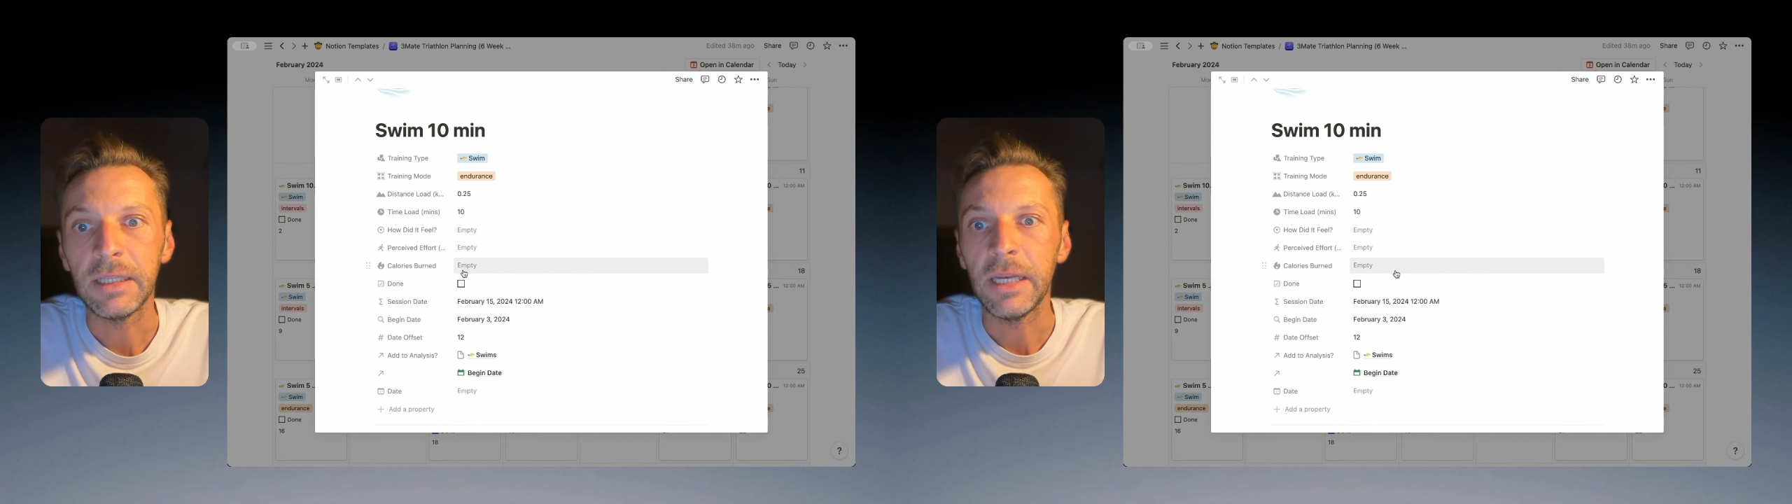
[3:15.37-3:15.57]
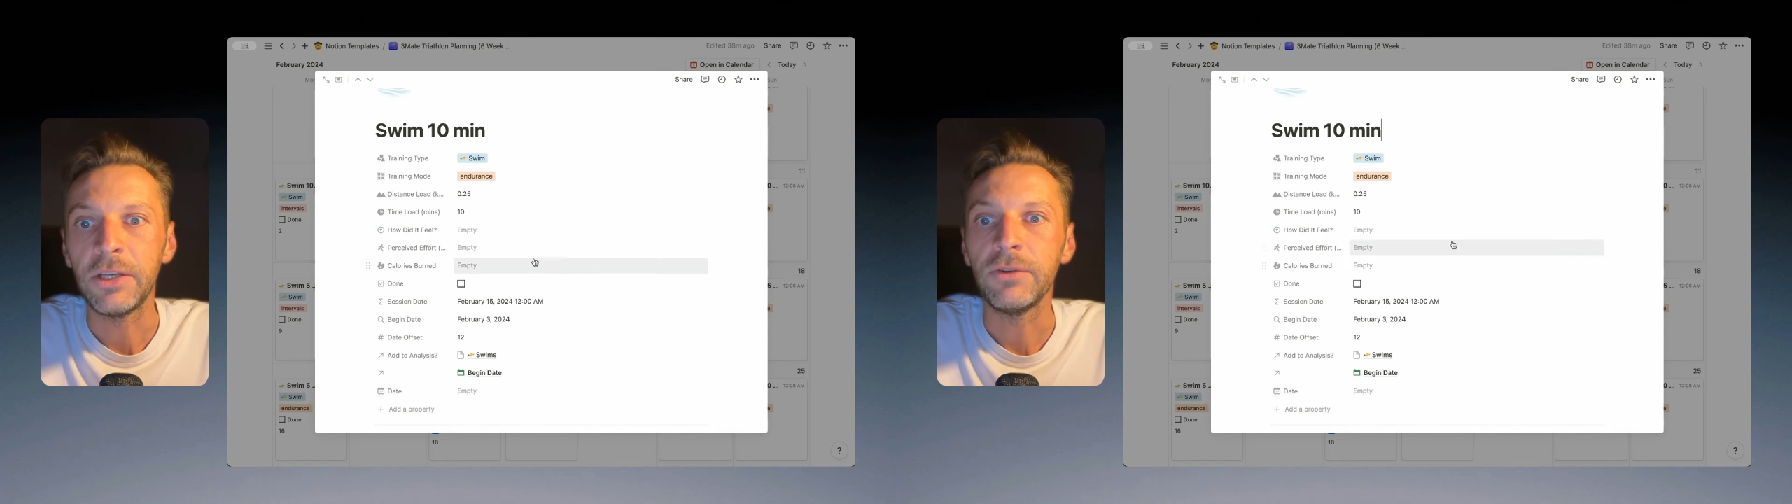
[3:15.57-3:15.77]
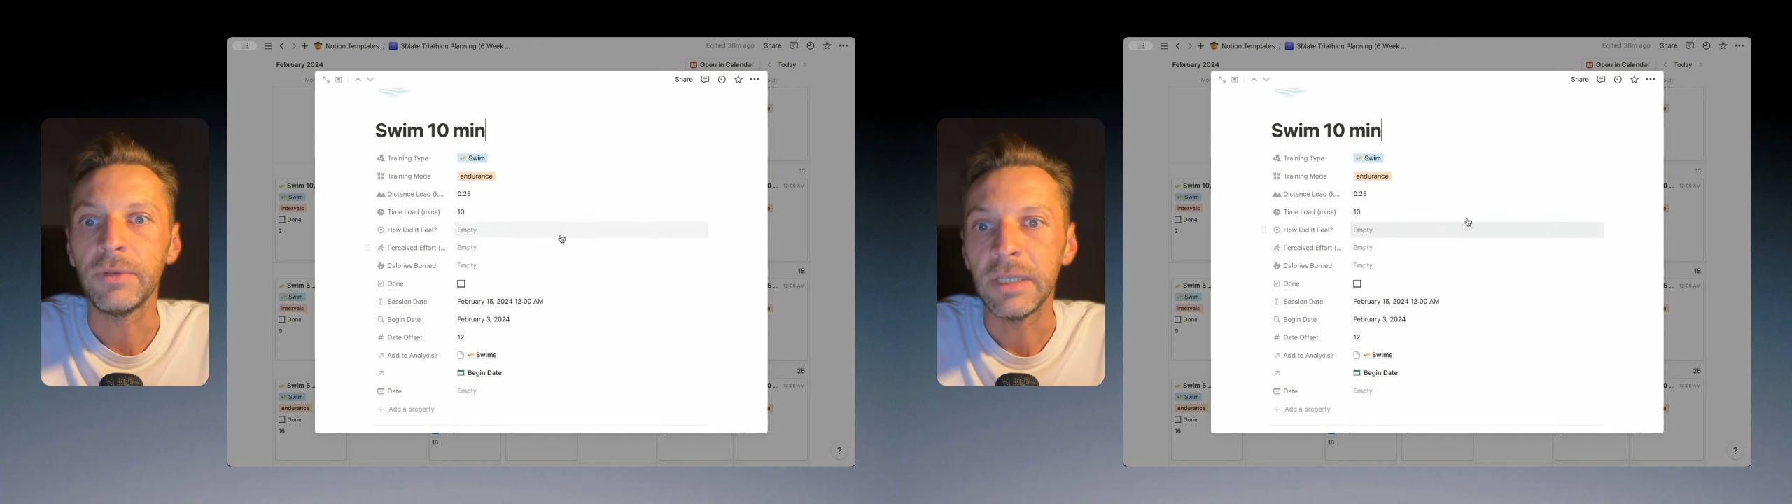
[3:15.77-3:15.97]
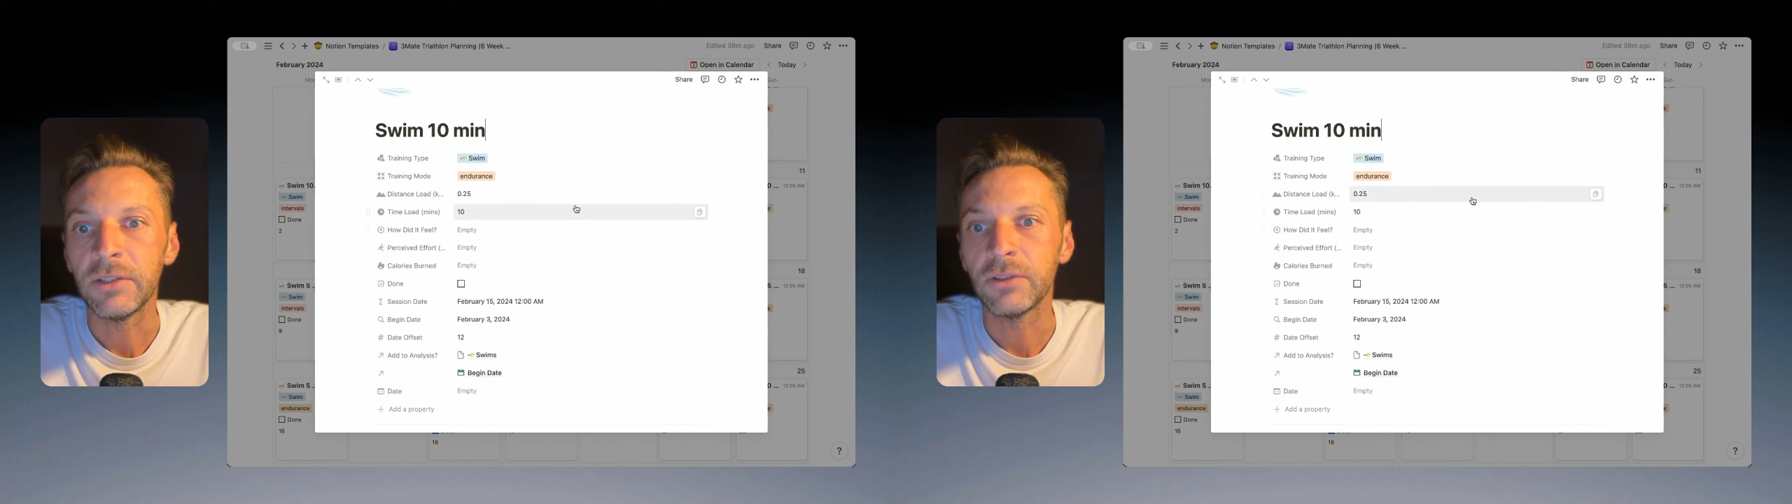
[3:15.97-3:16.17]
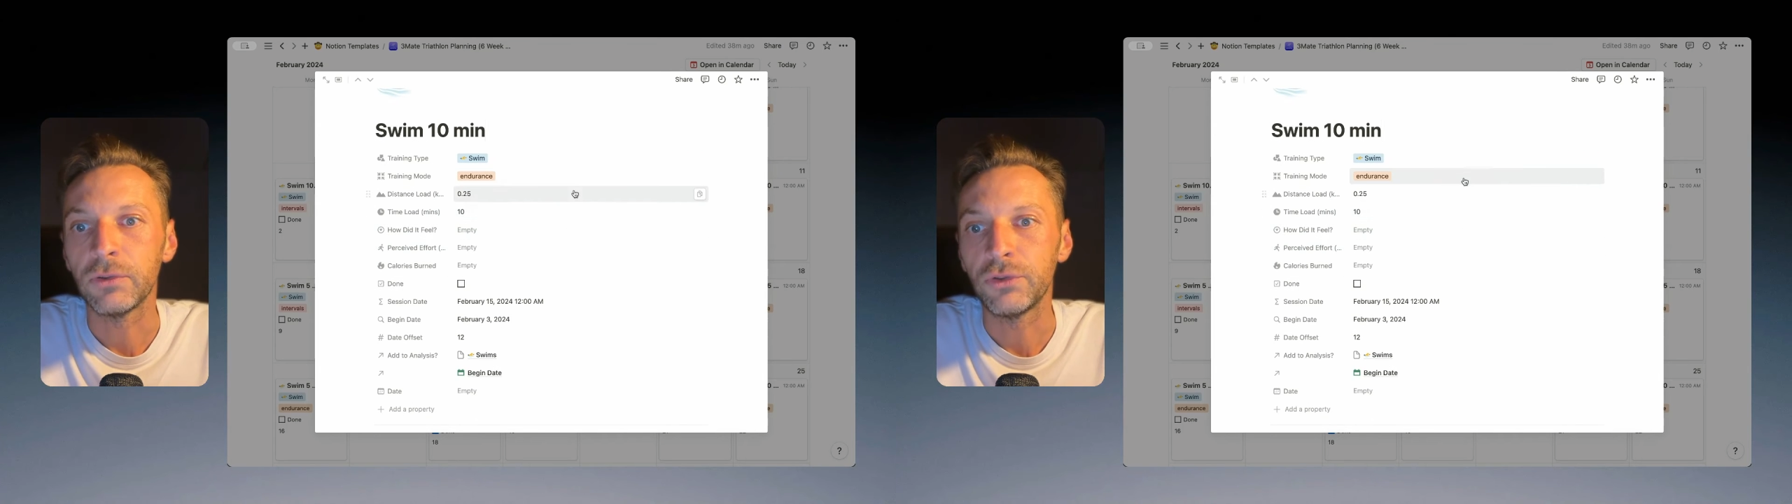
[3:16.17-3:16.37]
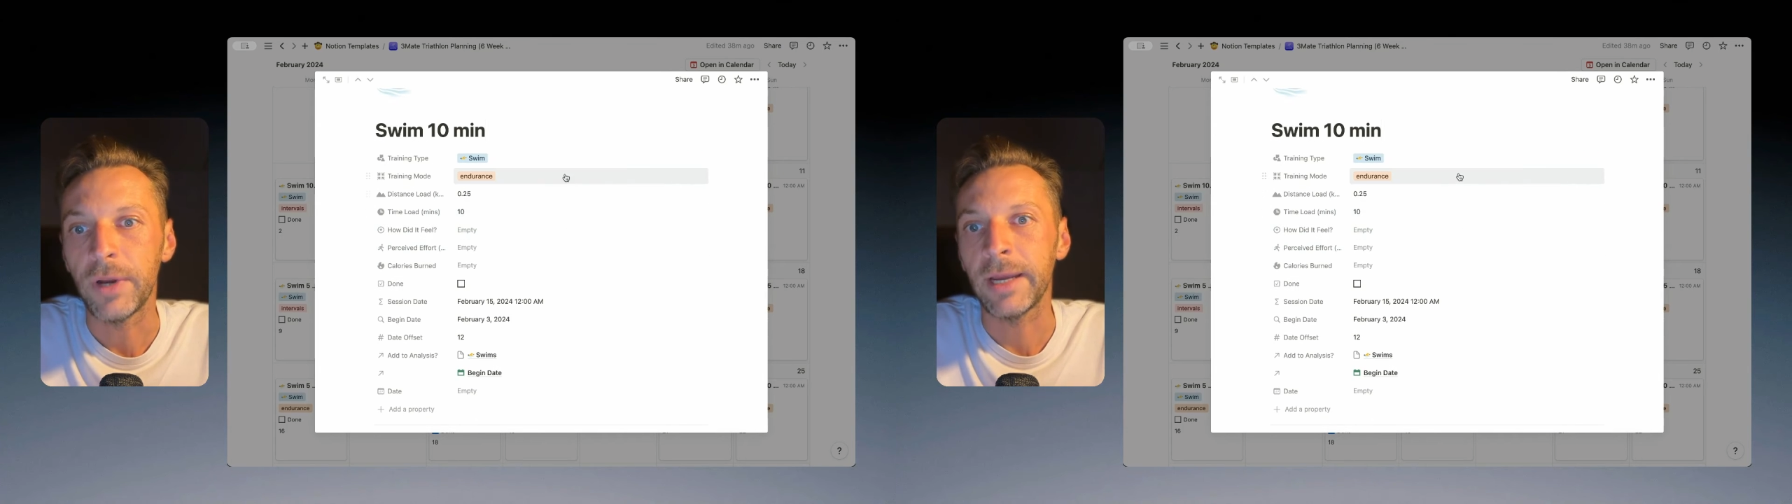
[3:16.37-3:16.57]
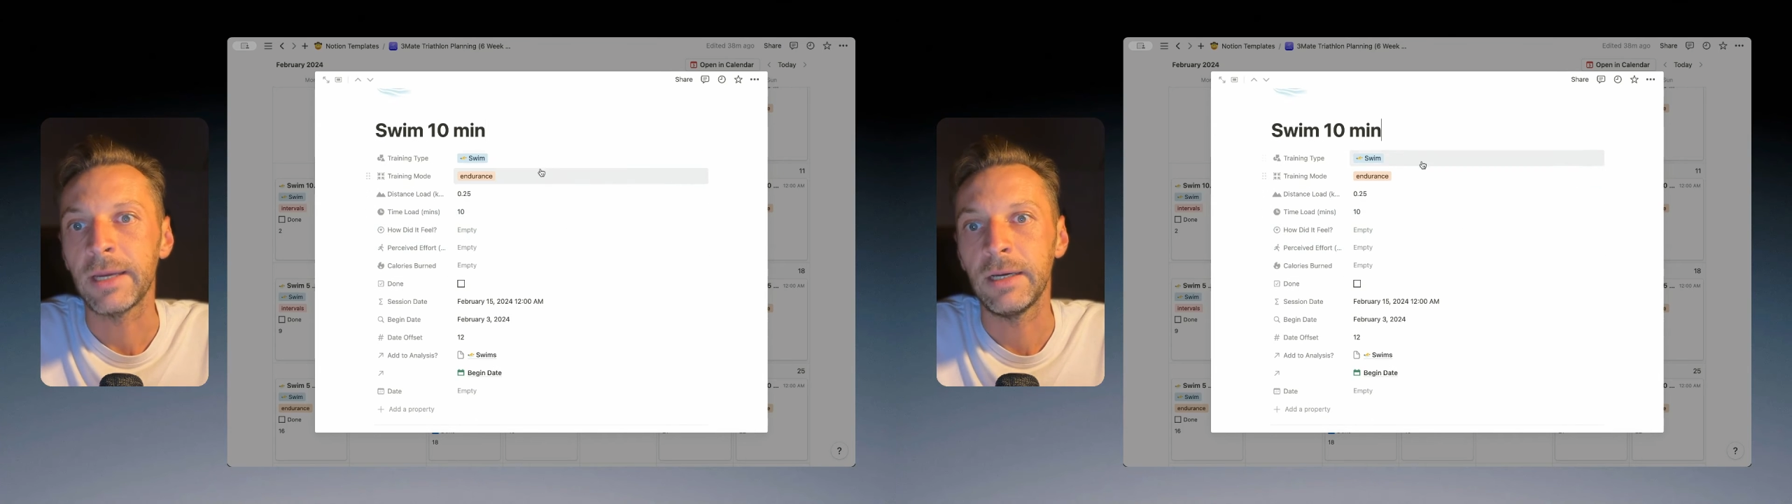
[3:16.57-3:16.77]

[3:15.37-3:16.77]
that you need to track